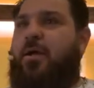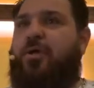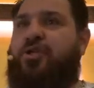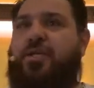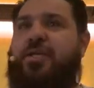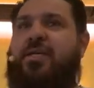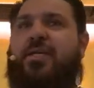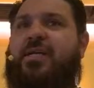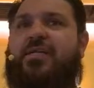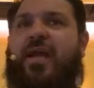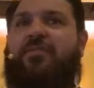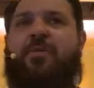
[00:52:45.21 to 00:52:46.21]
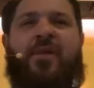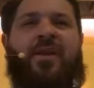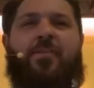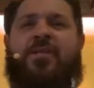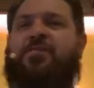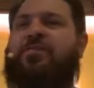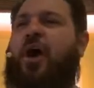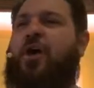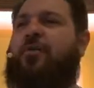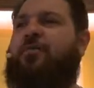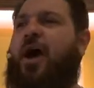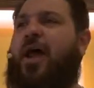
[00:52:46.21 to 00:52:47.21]
She is every bit as much of
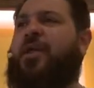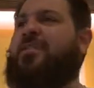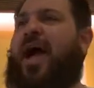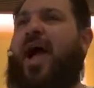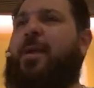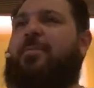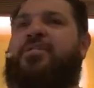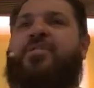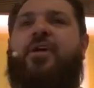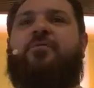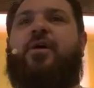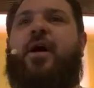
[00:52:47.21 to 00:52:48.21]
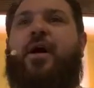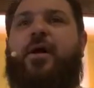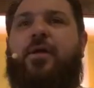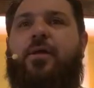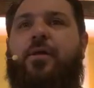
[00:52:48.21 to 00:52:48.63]
daughter of God as I am a son of God.